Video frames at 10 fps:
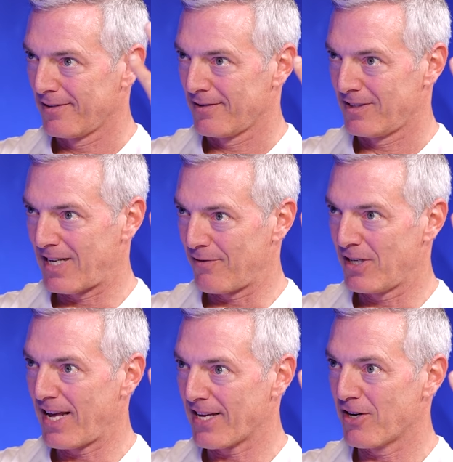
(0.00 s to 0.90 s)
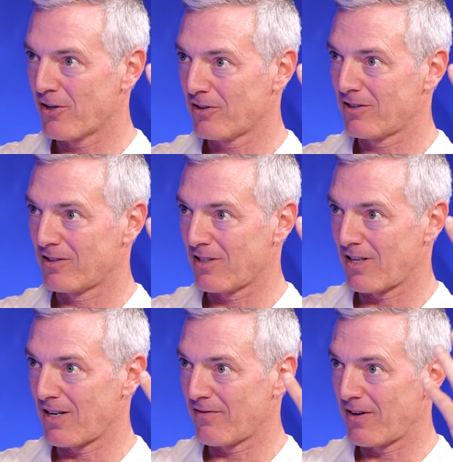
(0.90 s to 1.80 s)
7, 8 years, mm-hmm.
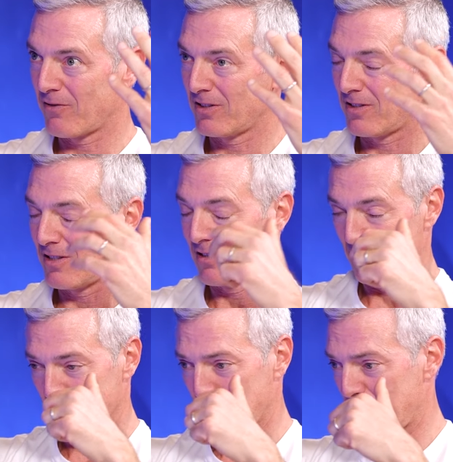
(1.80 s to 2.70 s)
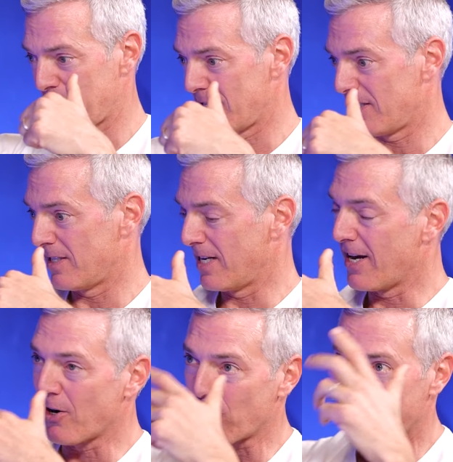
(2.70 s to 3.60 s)
and I've never seen you be
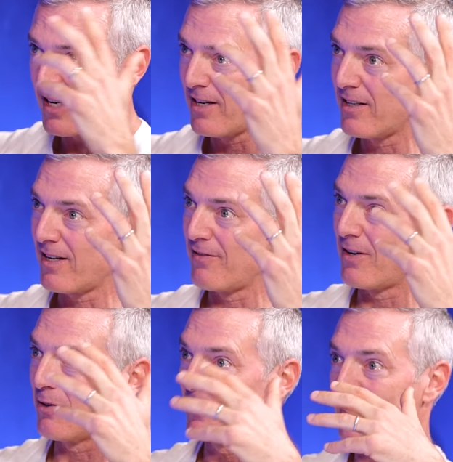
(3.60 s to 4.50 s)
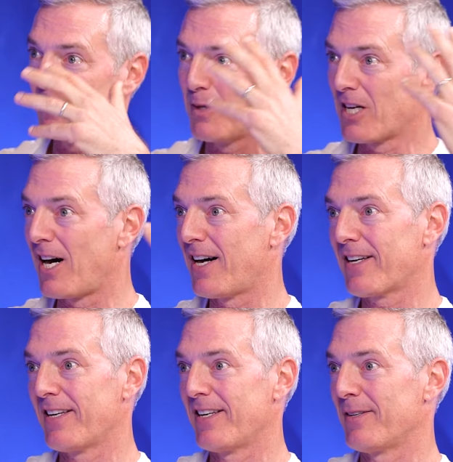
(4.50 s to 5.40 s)
arrogant. I've never seen you be
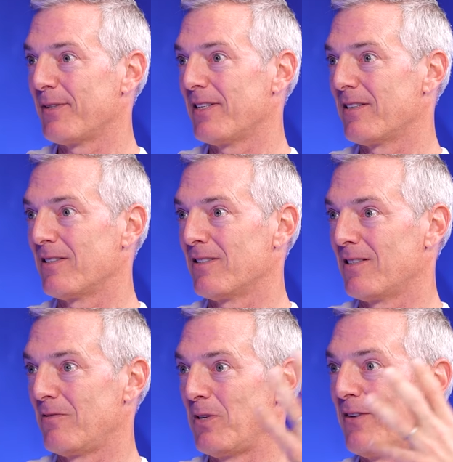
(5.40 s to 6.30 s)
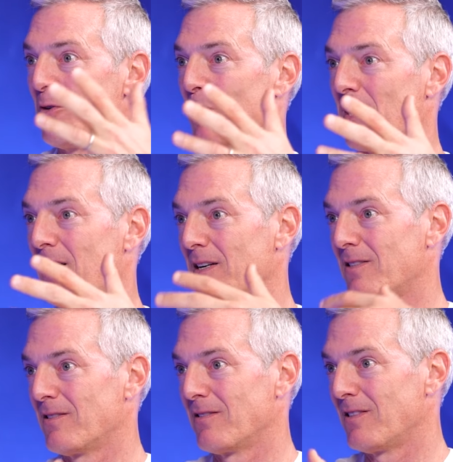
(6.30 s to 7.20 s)
cocky. I mean, even when I,
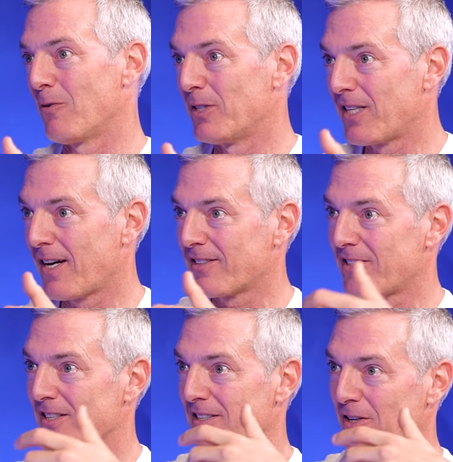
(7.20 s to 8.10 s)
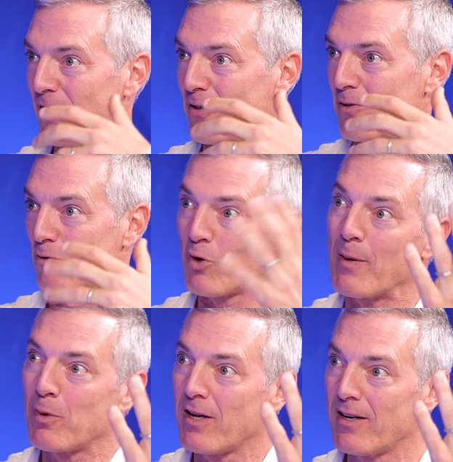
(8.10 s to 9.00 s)
you know, we text, you know,
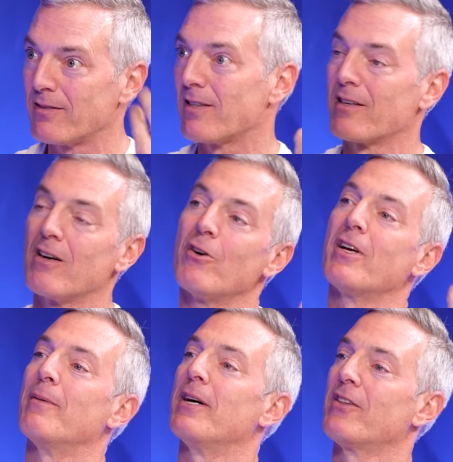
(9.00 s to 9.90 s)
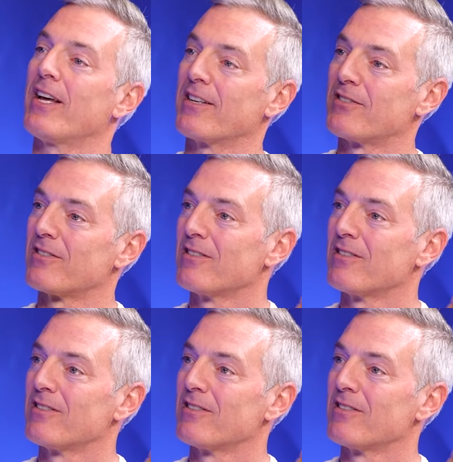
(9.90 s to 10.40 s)
great play, it's like, oh yeah, man, thanks.